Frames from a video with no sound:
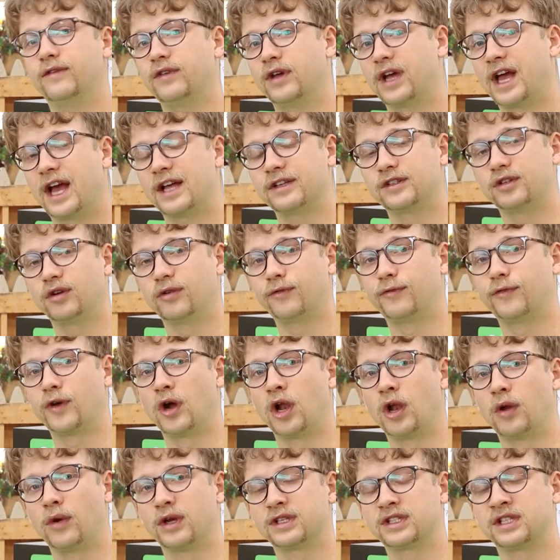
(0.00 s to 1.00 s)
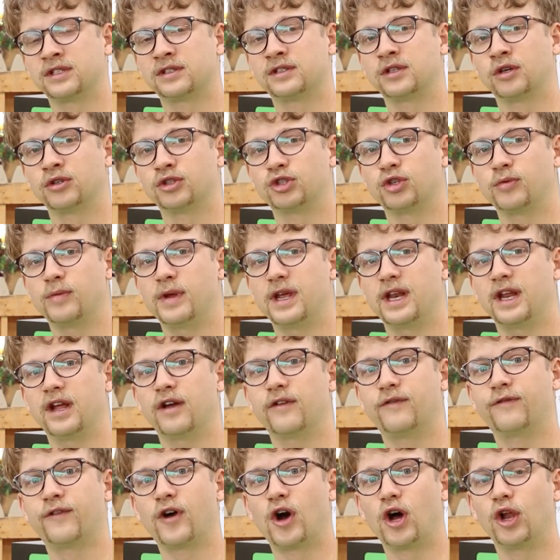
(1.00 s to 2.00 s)
you guys don't follow us on social
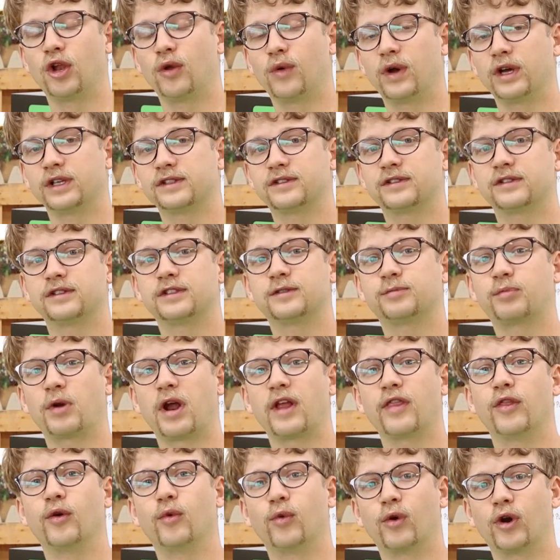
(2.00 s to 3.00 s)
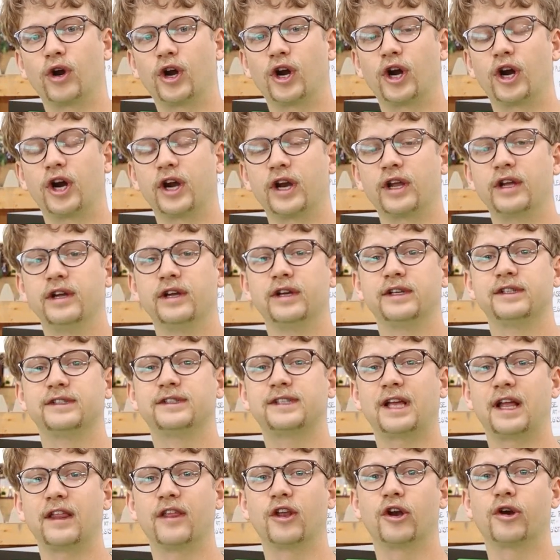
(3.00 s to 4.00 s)
media, follow us, spread the word,
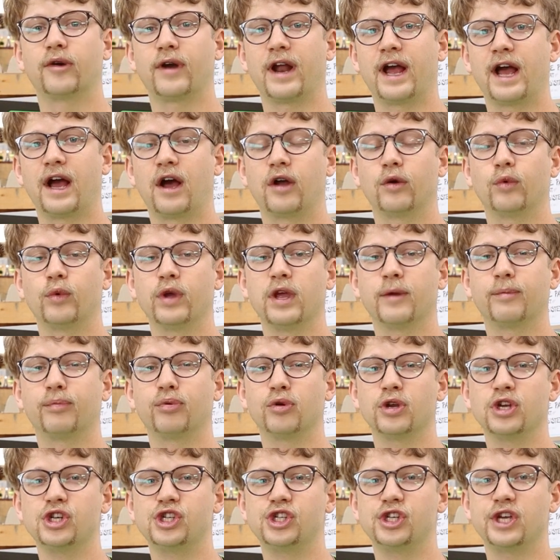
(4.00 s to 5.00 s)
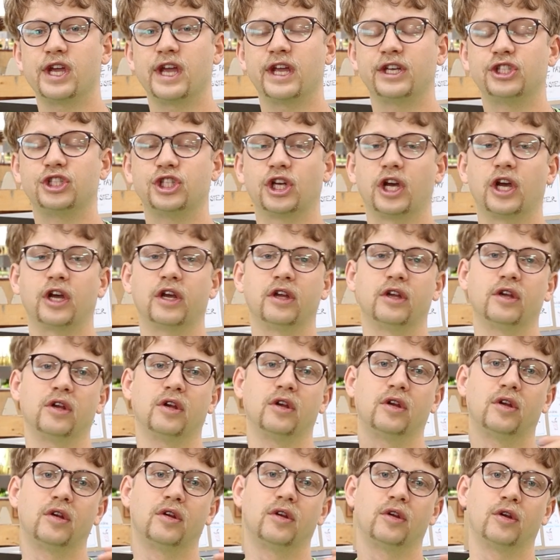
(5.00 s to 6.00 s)
send it around. We appreciate you.
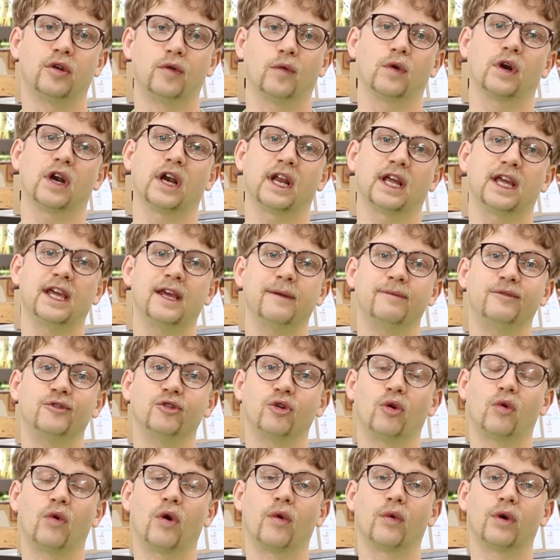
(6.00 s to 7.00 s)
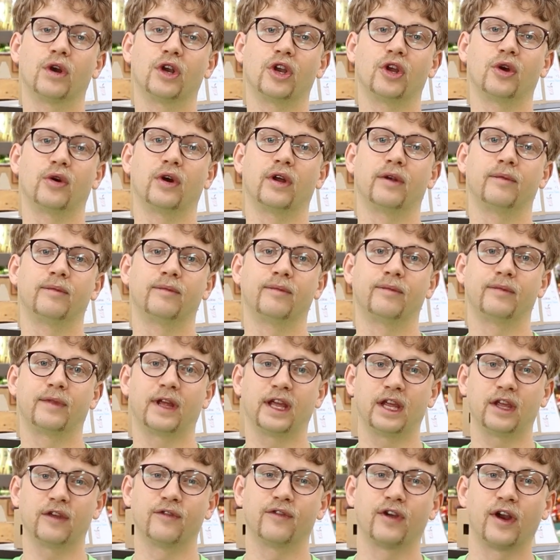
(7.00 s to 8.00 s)
We're going to keep doing what we're doing.
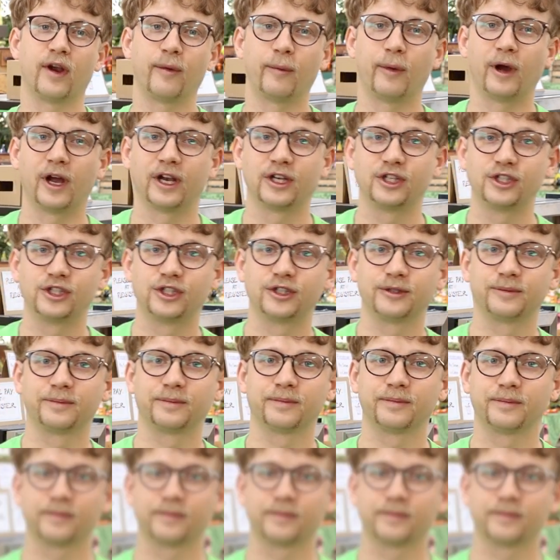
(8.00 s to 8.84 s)
Thank you very much.